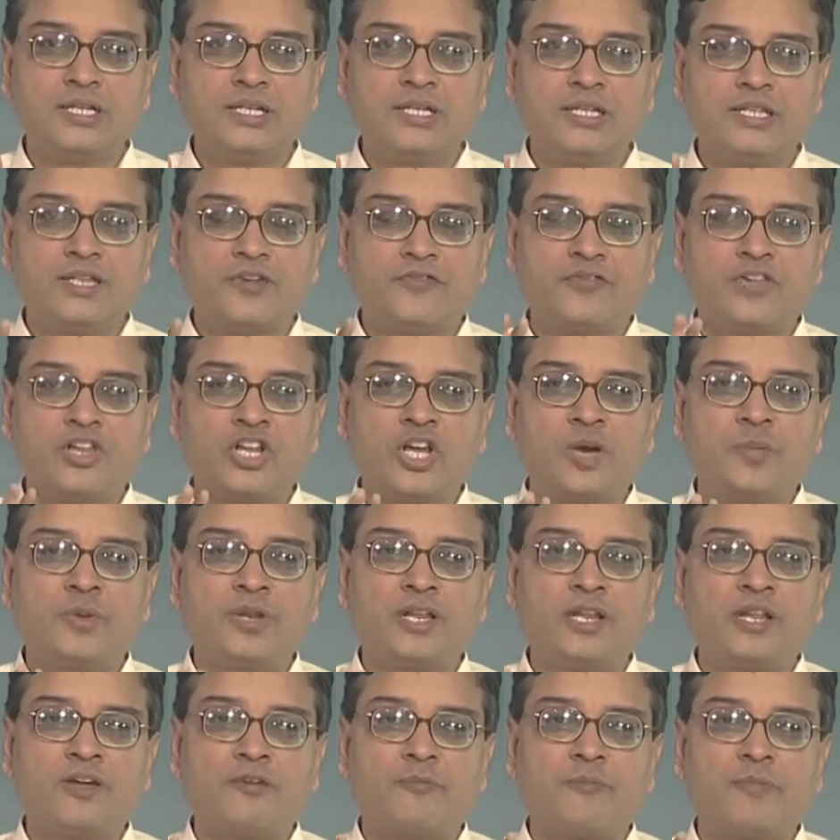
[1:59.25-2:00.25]
the
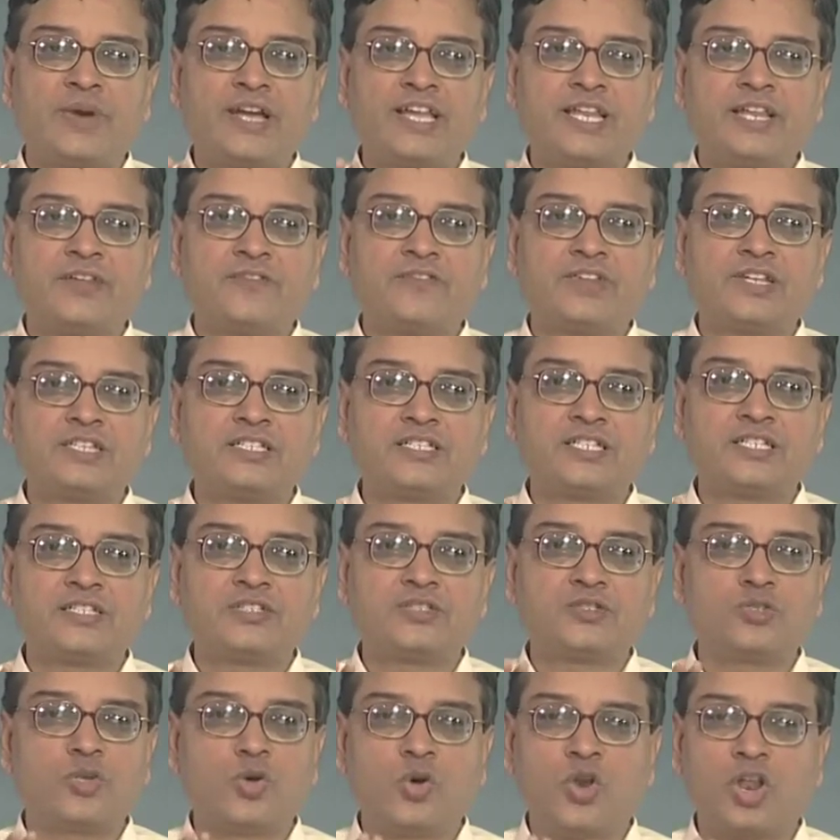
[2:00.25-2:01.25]
phenomenon of
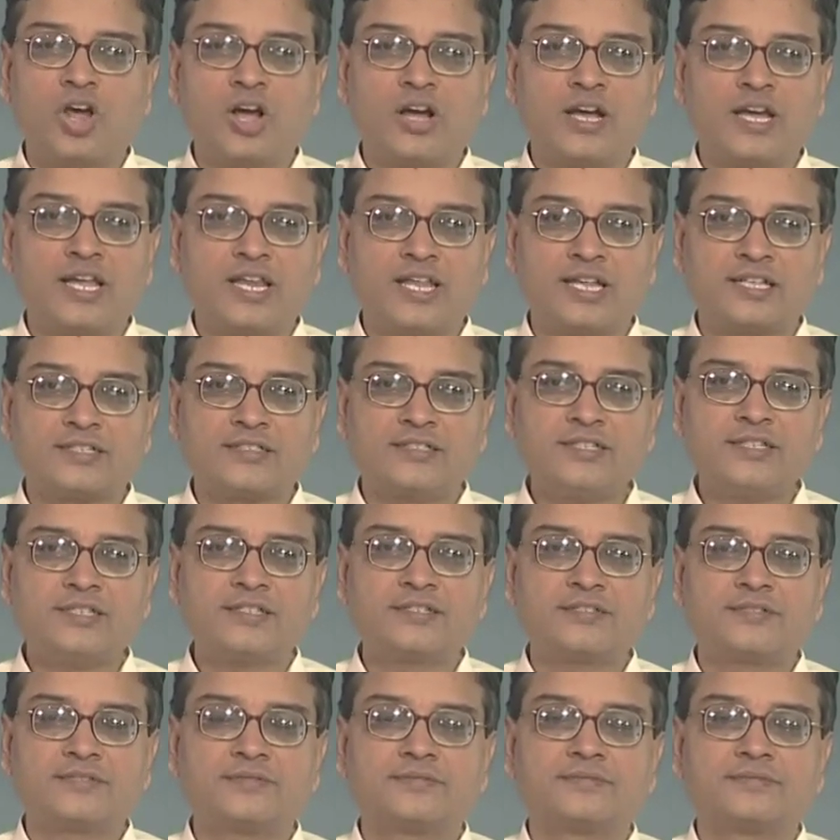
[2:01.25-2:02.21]
birefringence no longer exists,